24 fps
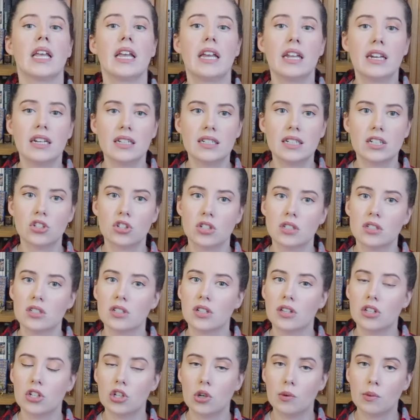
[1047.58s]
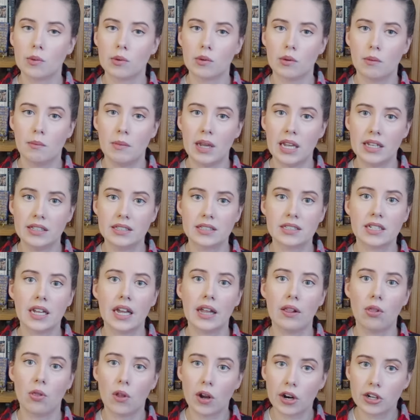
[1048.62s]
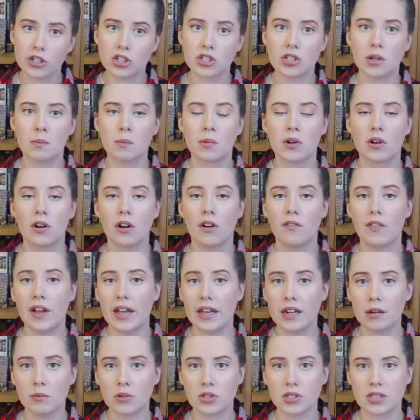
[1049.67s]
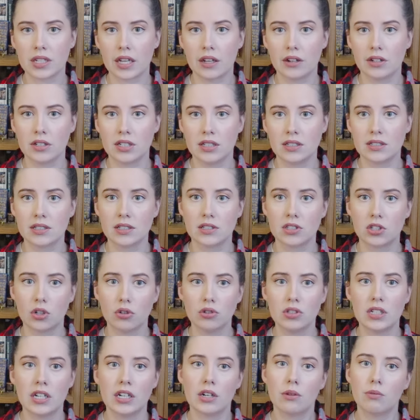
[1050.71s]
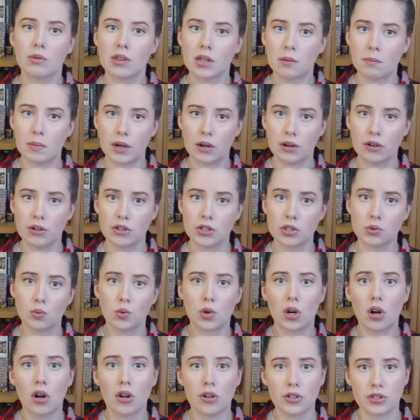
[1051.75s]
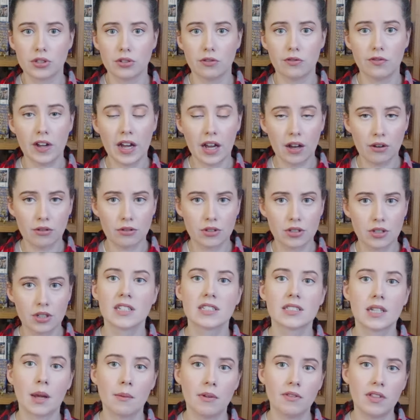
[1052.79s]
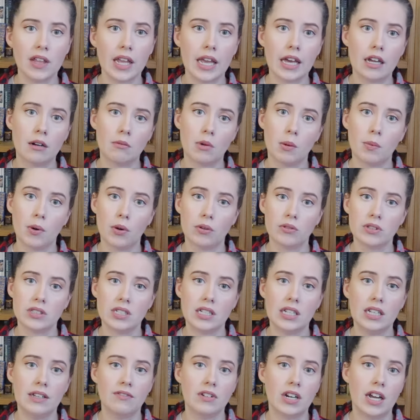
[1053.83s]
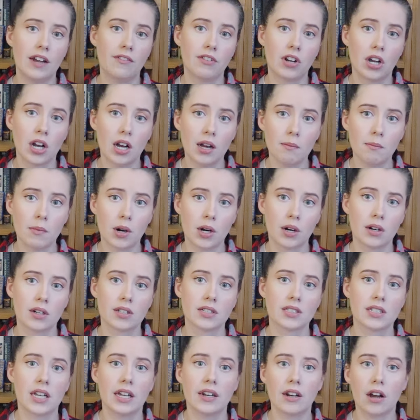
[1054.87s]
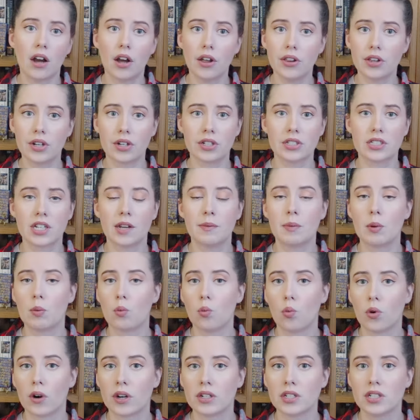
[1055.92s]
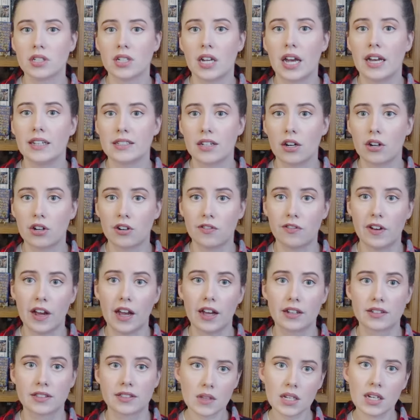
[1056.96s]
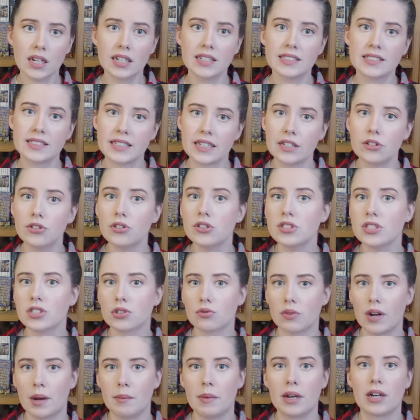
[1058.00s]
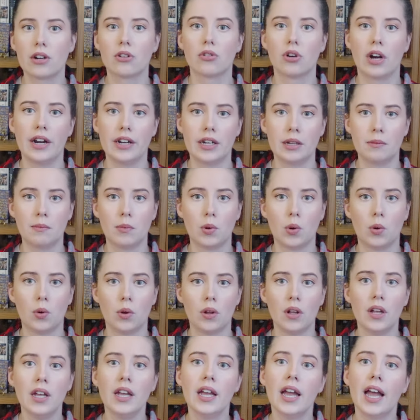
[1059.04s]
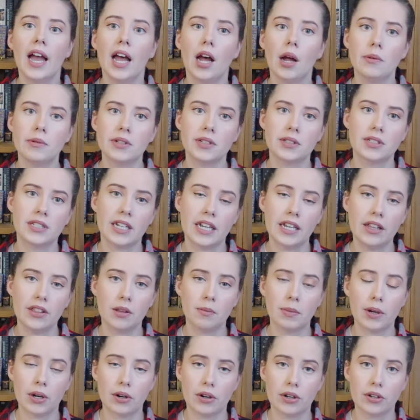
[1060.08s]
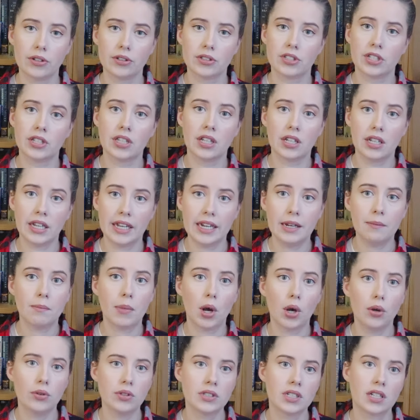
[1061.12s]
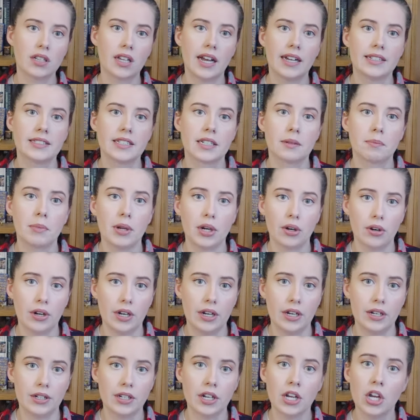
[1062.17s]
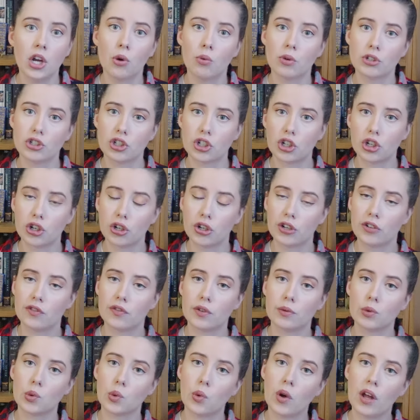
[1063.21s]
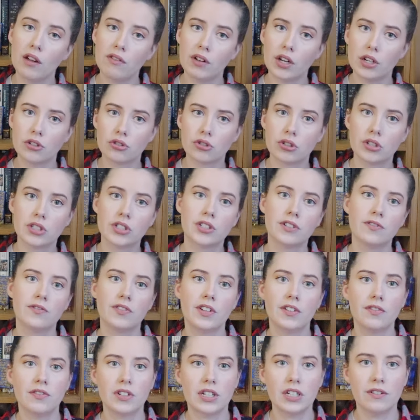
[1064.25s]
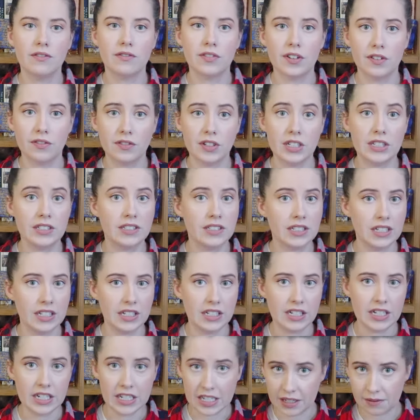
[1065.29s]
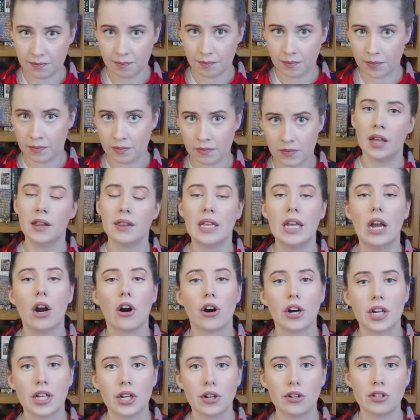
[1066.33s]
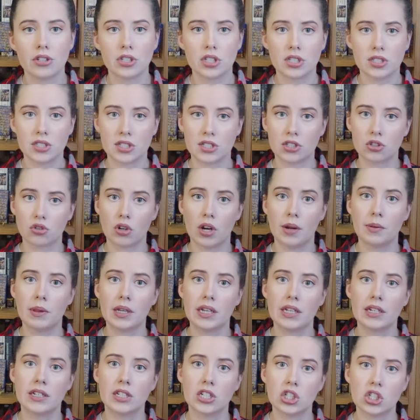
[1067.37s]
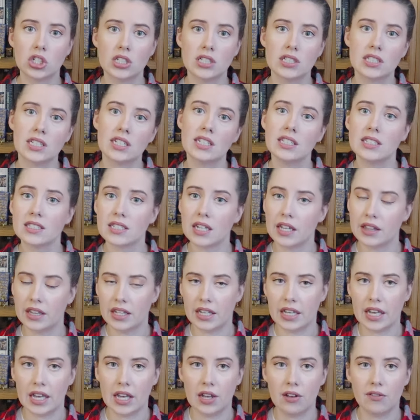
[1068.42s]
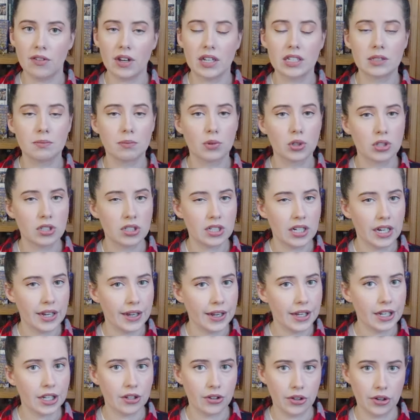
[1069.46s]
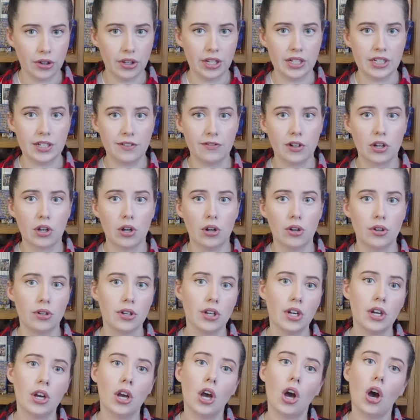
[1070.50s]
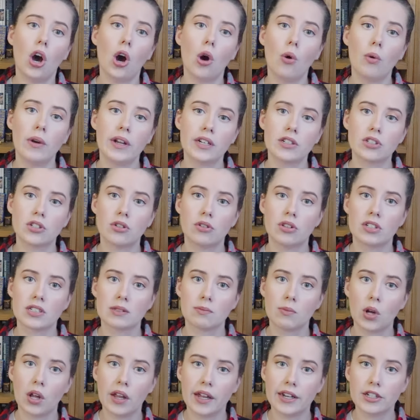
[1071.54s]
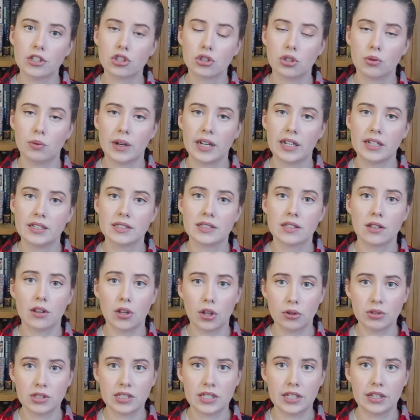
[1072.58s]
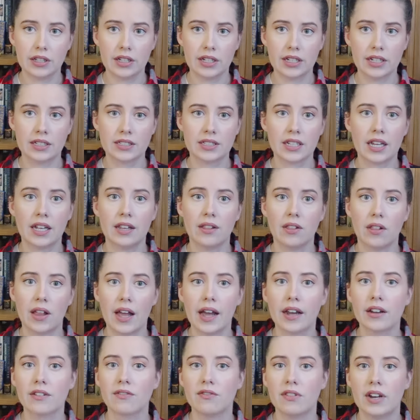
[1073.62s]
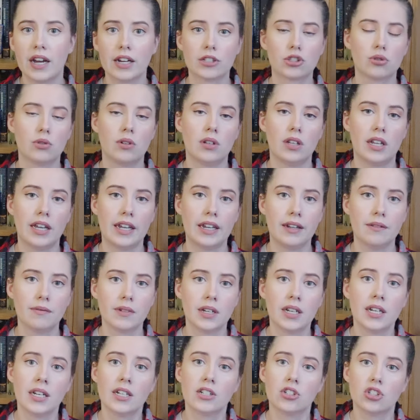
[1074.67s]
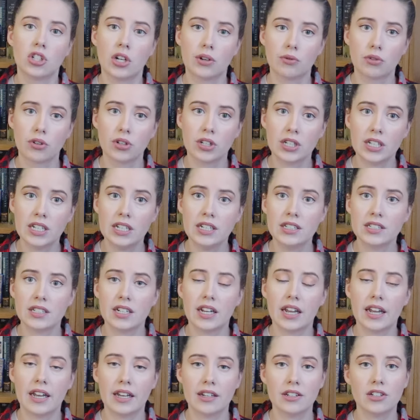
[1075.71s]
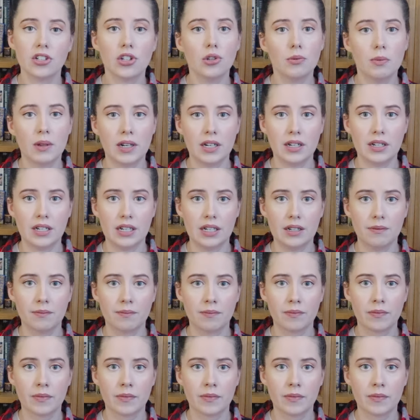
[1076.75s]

In addition to the human remains, a large number of animal skeletons associated with the burials were also found. Some of the animal bones even have cut marks, and others have been worked as artifacts. A single ceramic grinding bowl helped date the burials to the late post-classic period, which occurred from 1200 to 1550 CE. The archaeologists described the conditions inside the cave as particularly difficult, owing to the small entryways, low ceilings, and lack of natural light, general heat, and humidity.